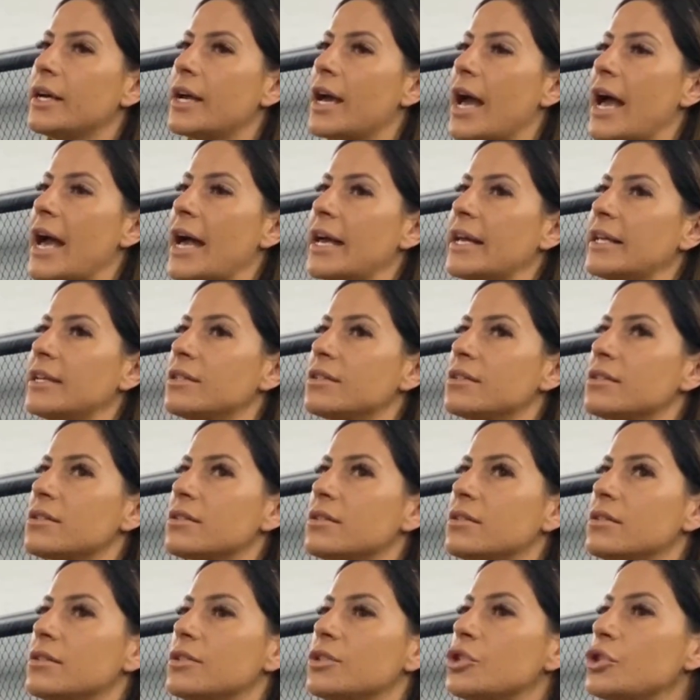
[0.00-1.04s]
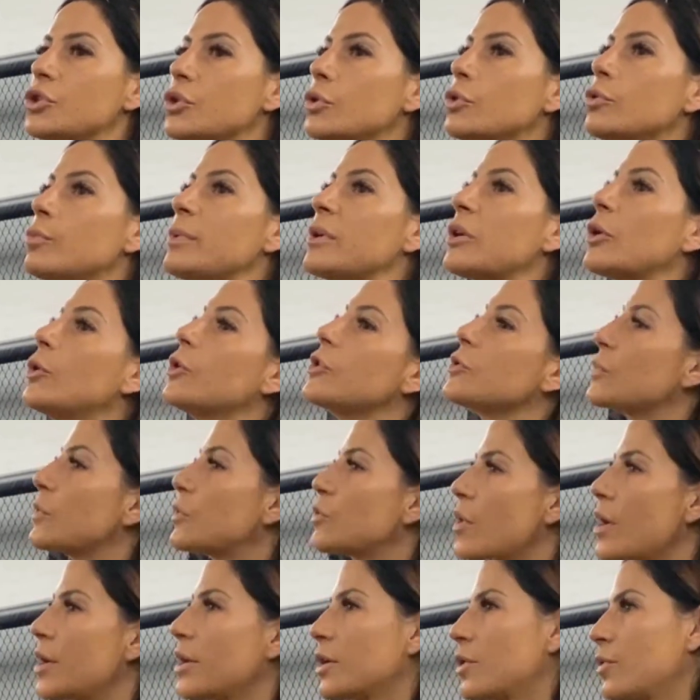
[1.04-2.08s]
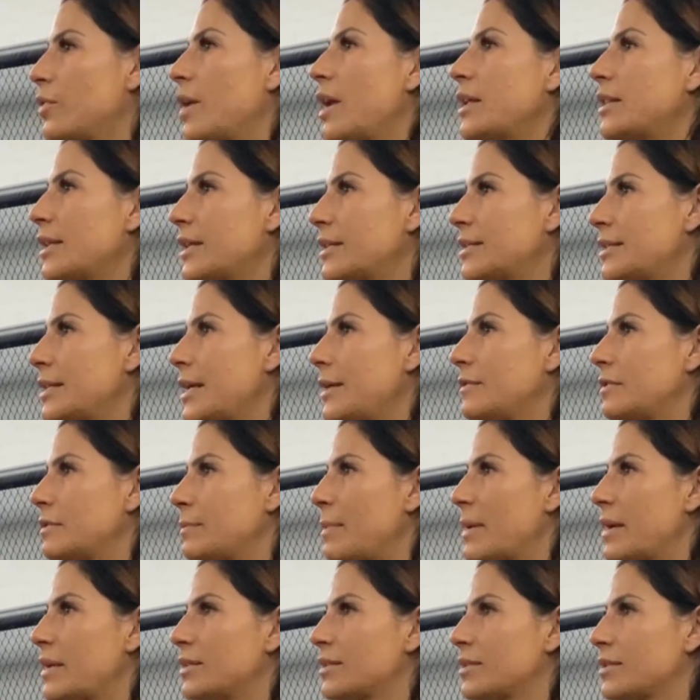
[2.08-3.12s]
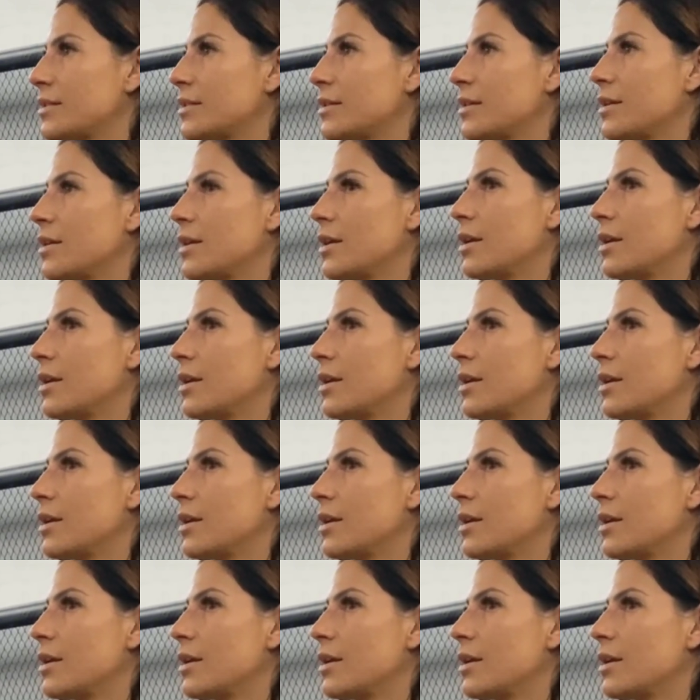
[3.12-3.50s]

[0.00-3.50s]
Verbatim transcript: And two, because we're trying to create that safe space, mm.